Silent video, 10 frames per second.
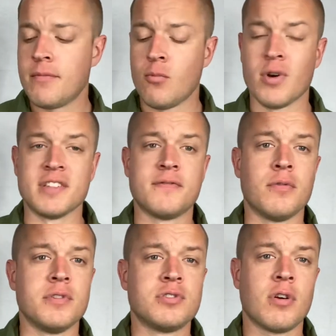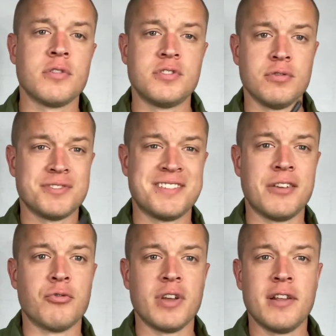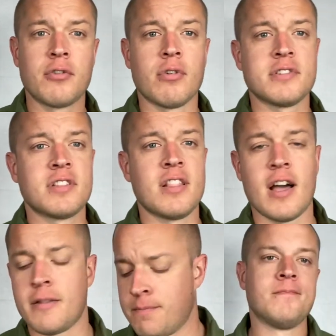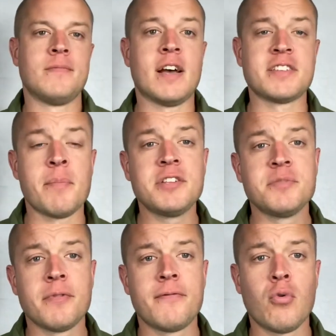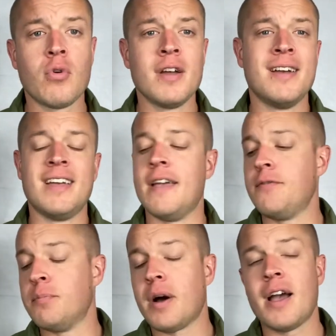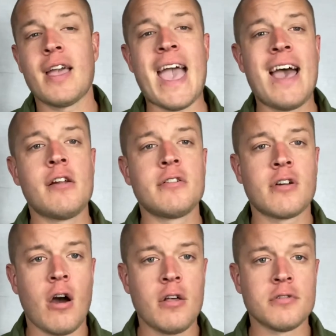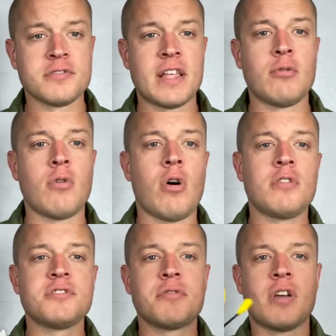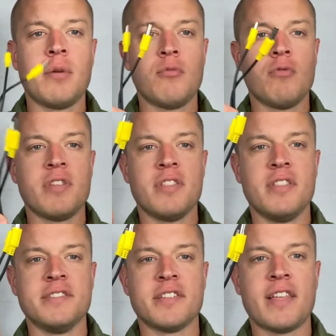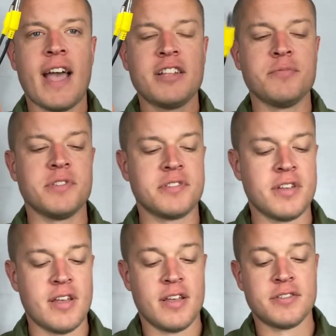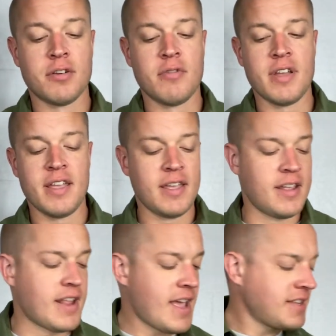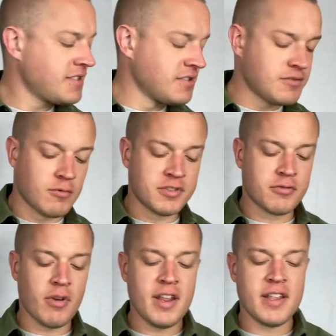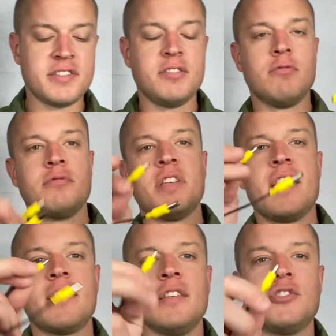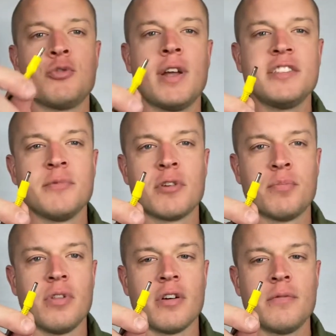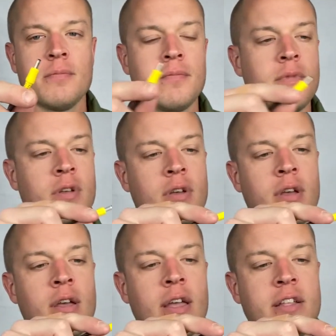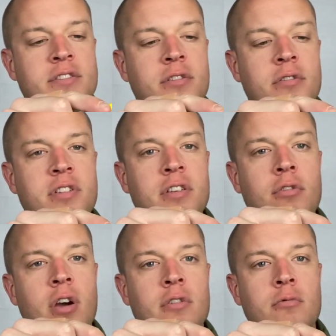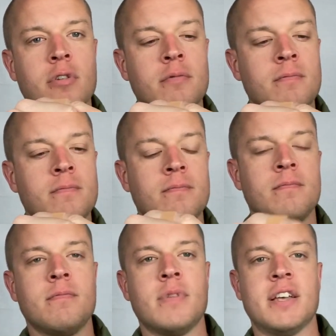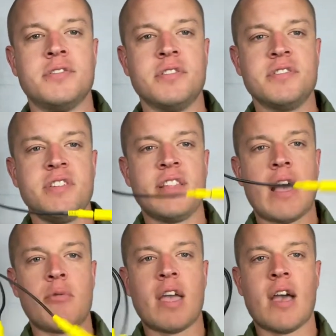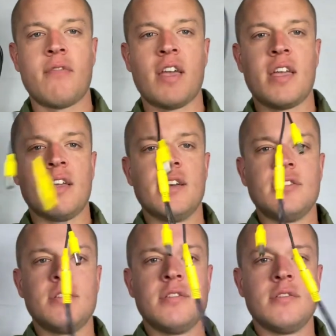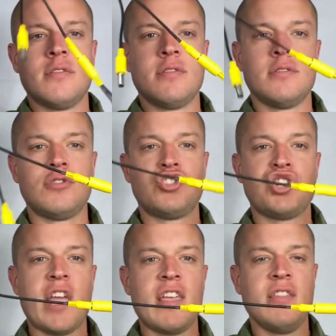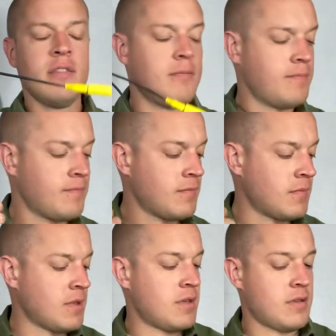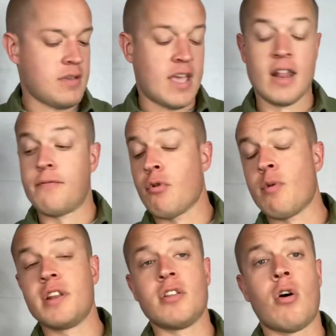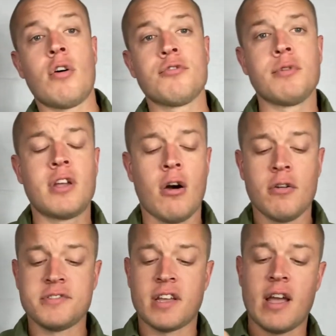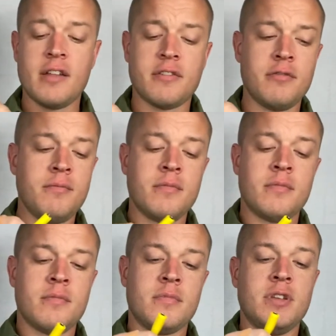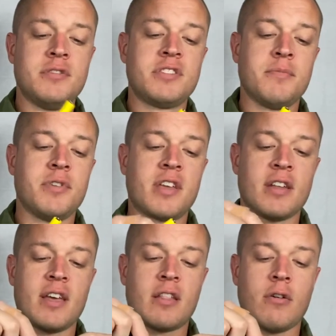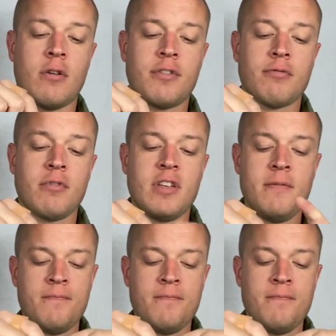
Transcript: When it's fully charged, you'll see green across the line. Now, as I mentioned before, if you buy add-on collars, they will also come with these attachments. So in essence, what's great you will take the transmitter plug, insert it to your other one. As you can see now, we have a chain. And if we're running all three collars like I do, you simply connect all three.